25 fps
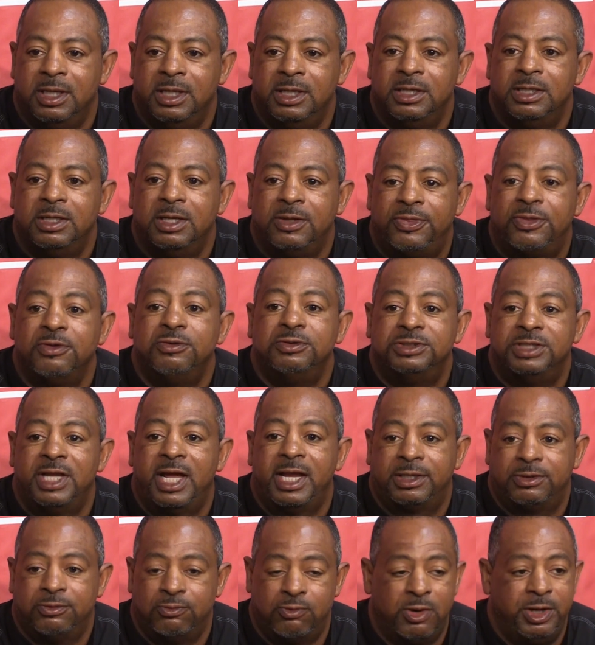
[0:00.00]
in an
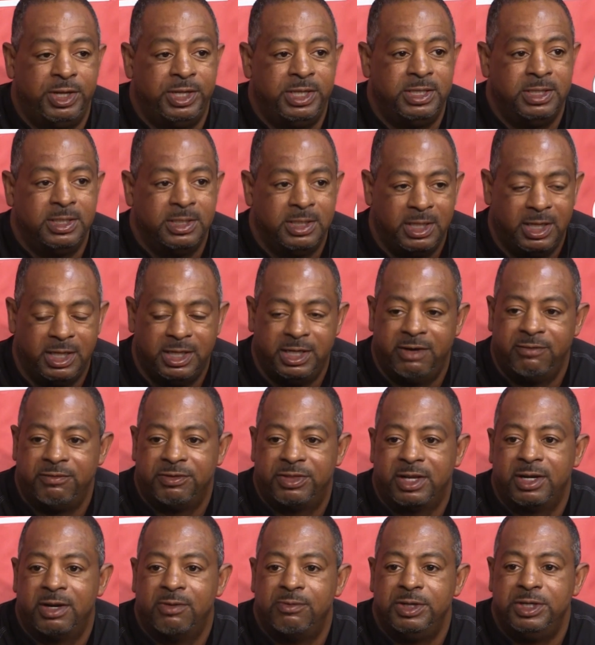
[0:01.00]
enthusiastic way in
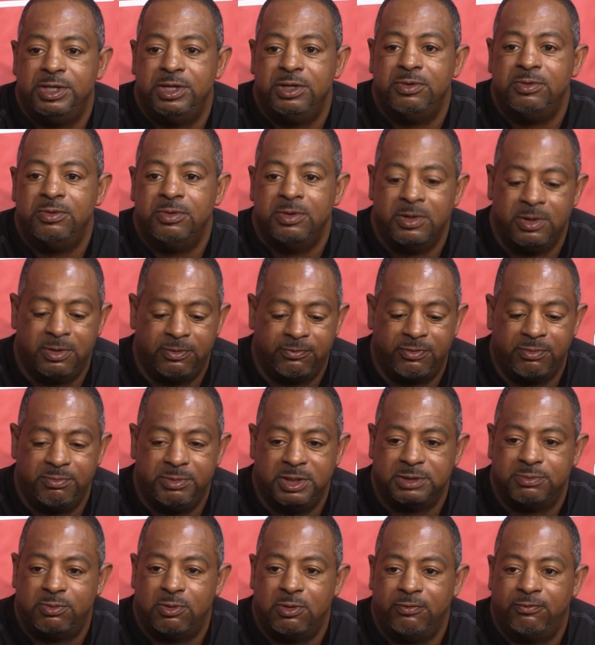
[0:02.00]
everything that we do from
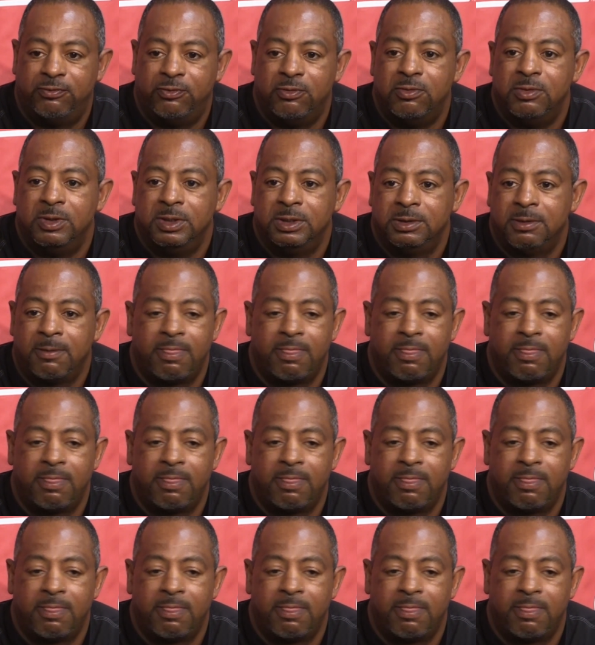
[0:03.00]
this point forward.